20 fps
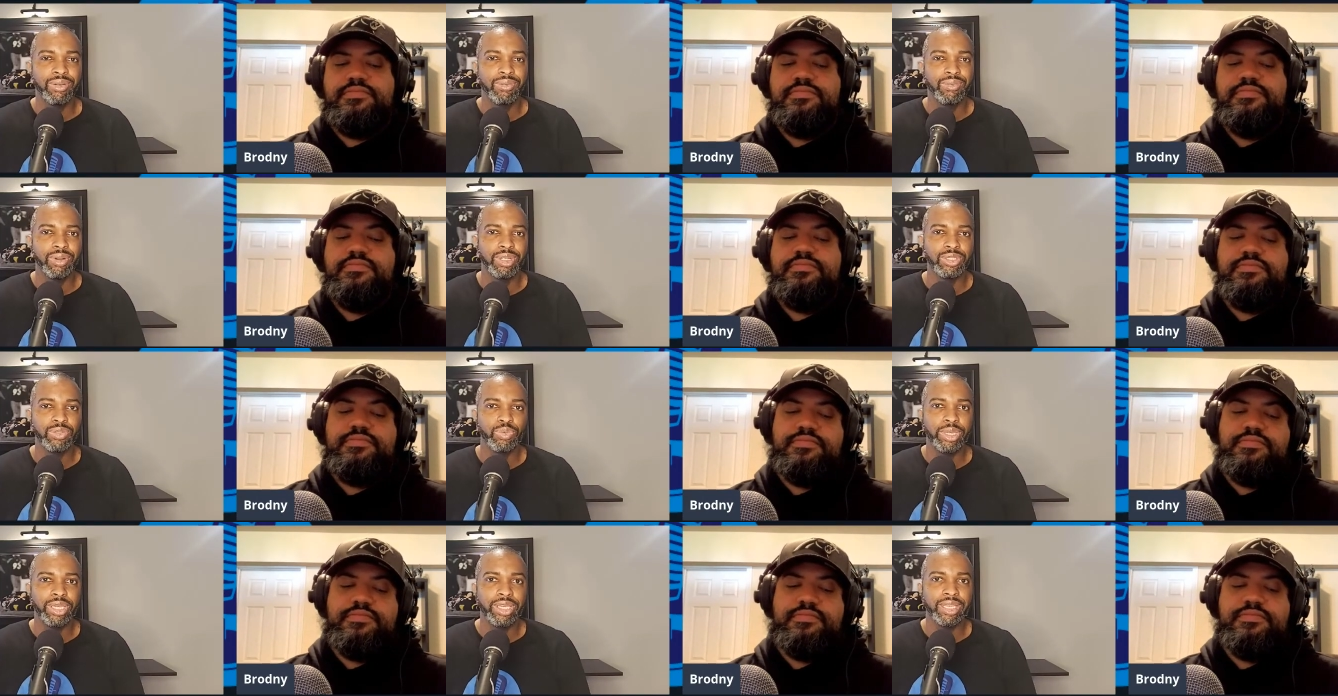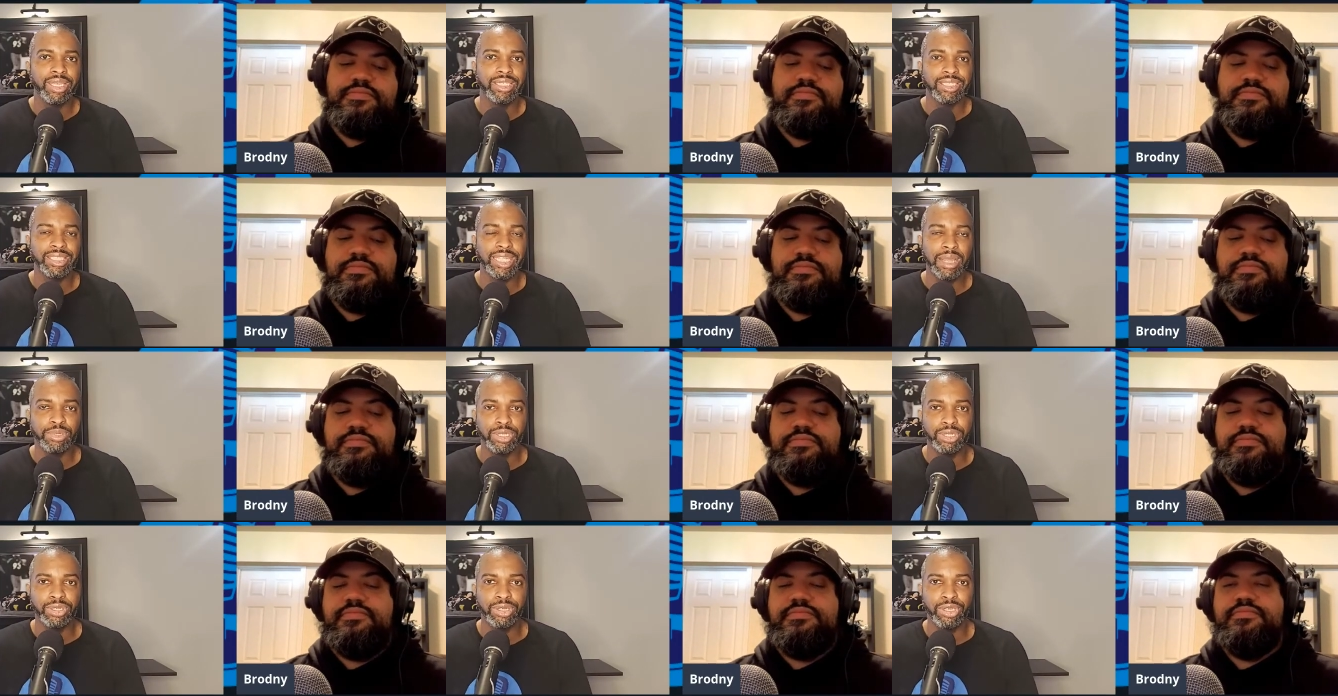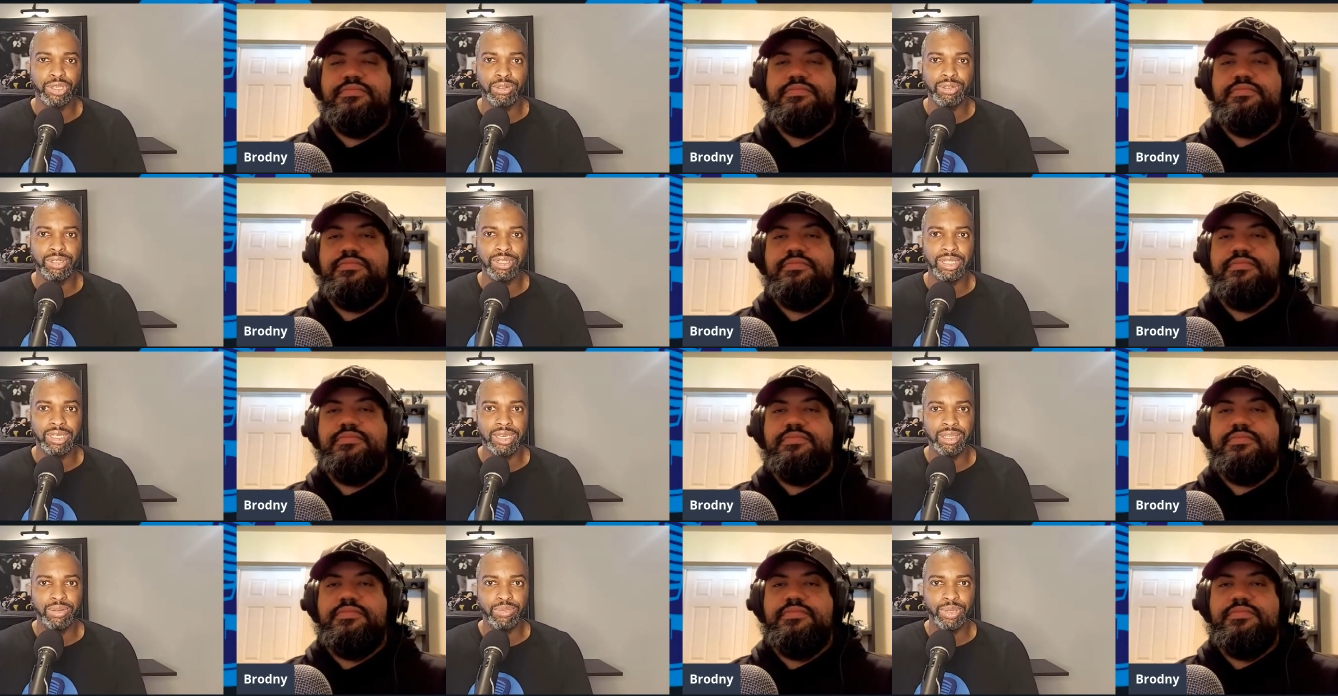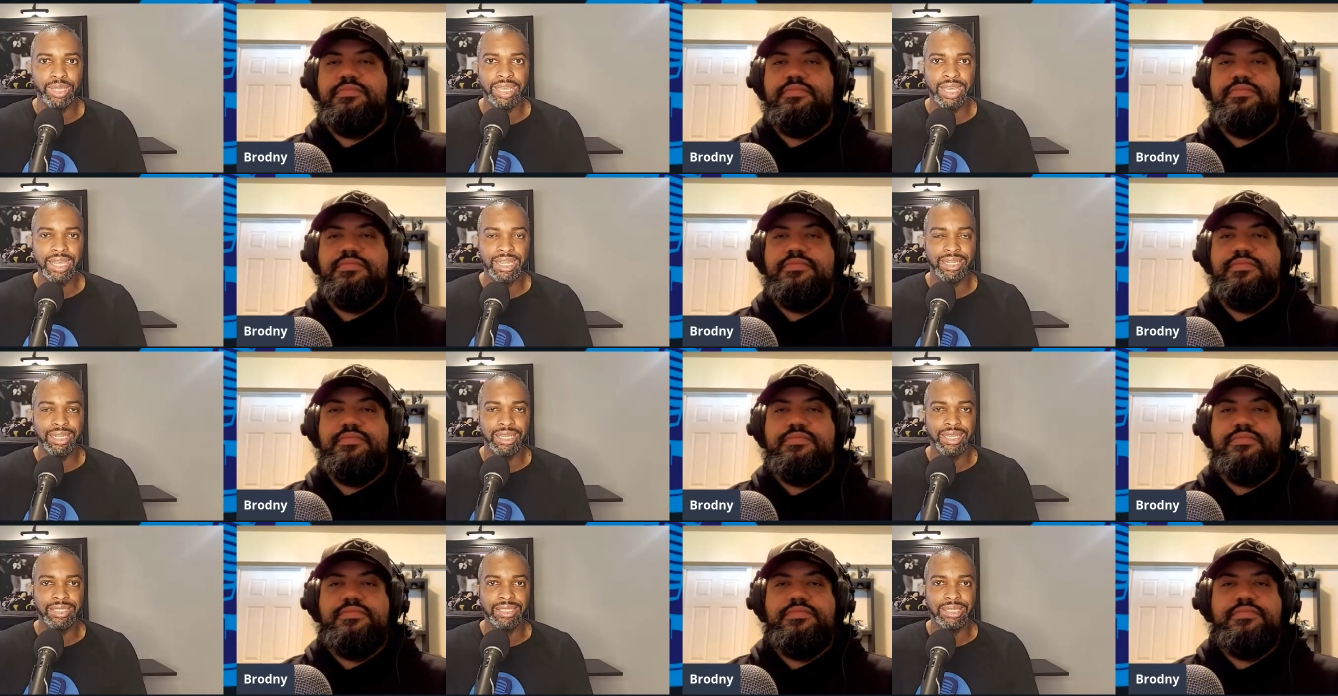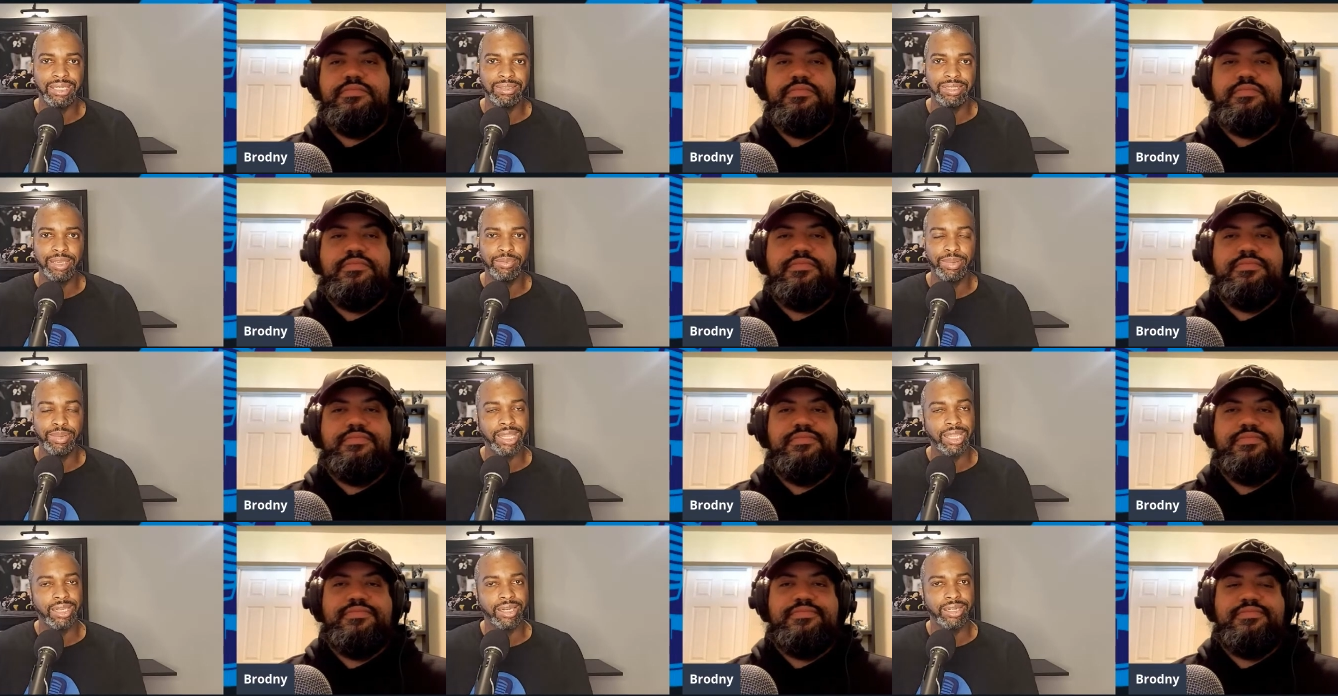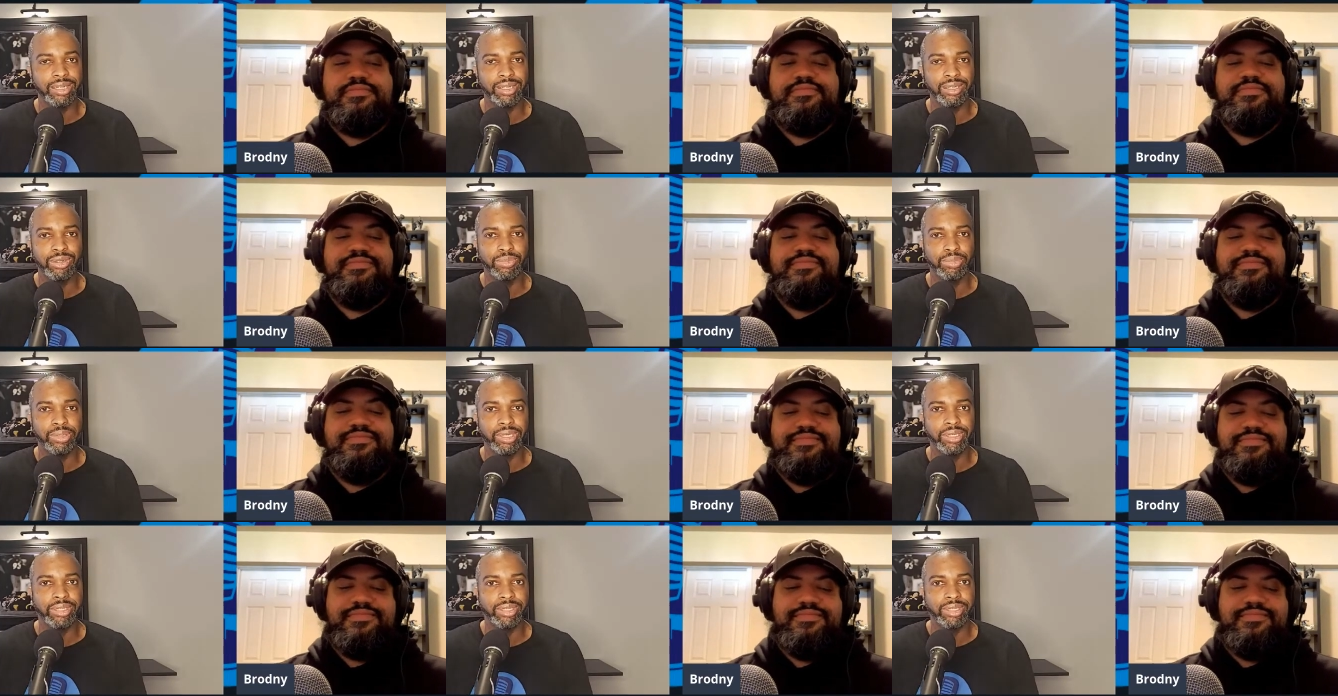Speaker 1: once we establish a huge lead we kind of let teams get back in it a little bit